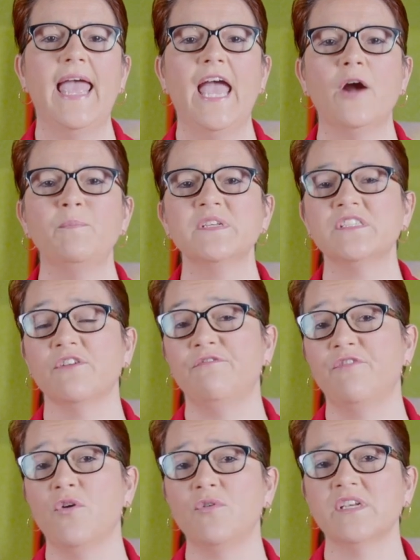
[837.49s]
Help us to
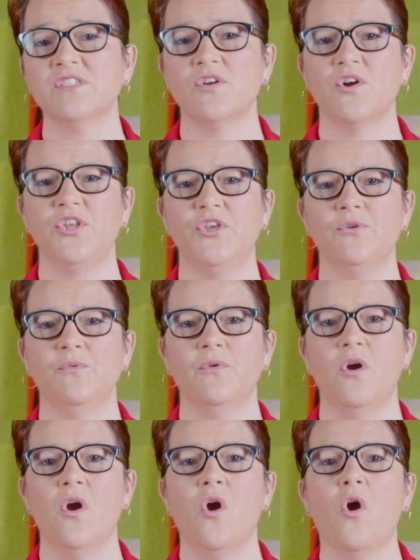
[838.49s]
focus on You,
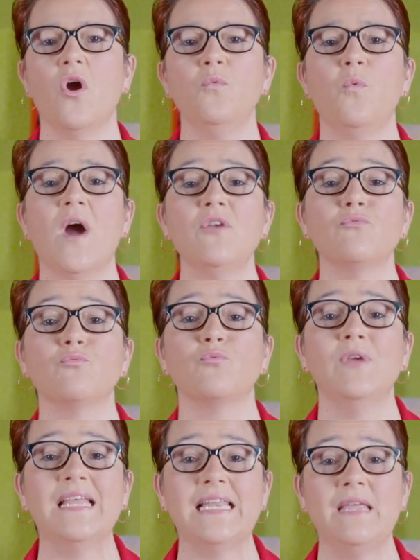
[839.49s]
on what
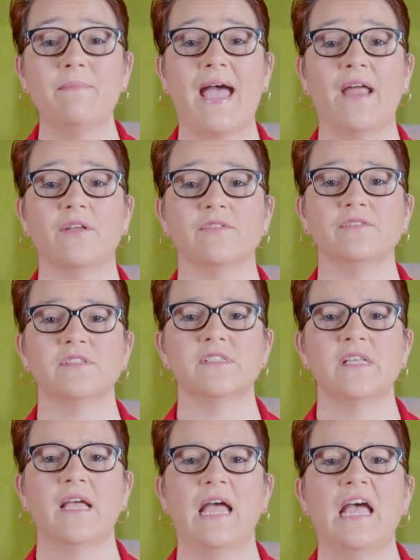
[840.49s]
really matters.
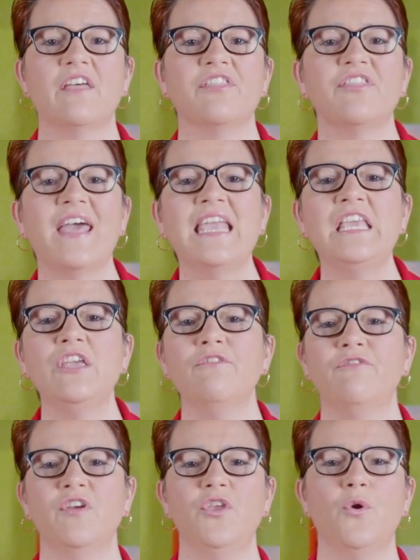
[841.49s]
Thank You
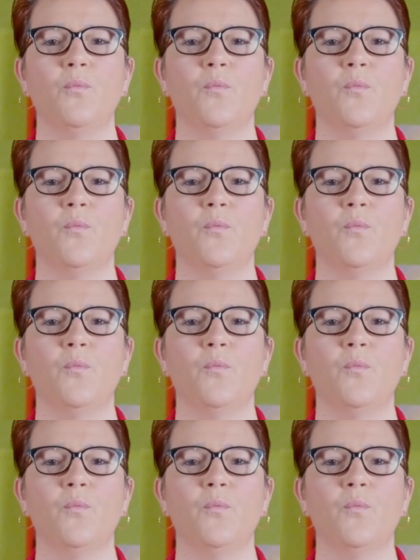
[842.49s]
for Your